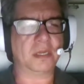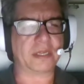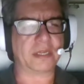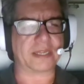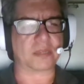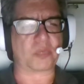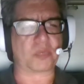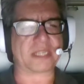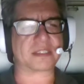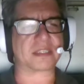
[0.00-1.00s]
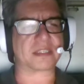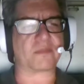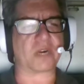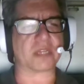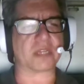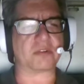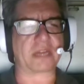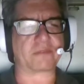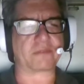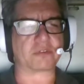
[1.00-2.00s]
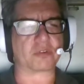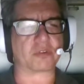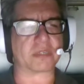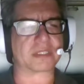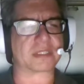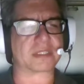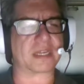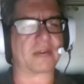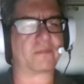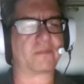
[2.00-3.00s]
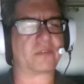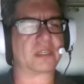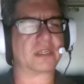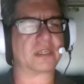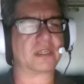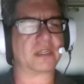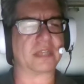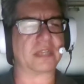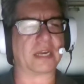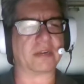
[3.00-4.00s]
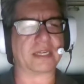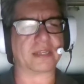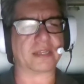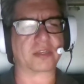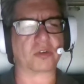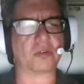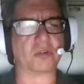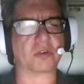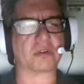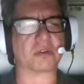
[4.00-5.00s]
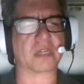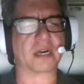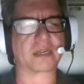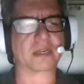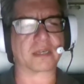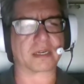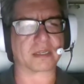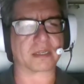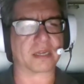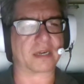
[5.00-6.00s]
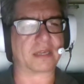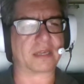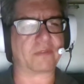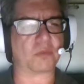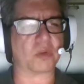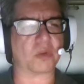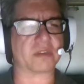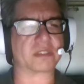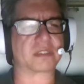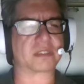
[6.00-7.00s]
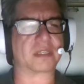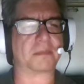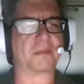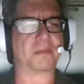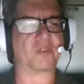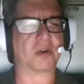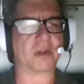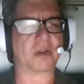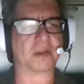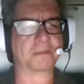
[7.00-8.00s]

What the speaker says: In the weeks that followed after Doris left, Larry and the cuckoo clock got along even worse than before.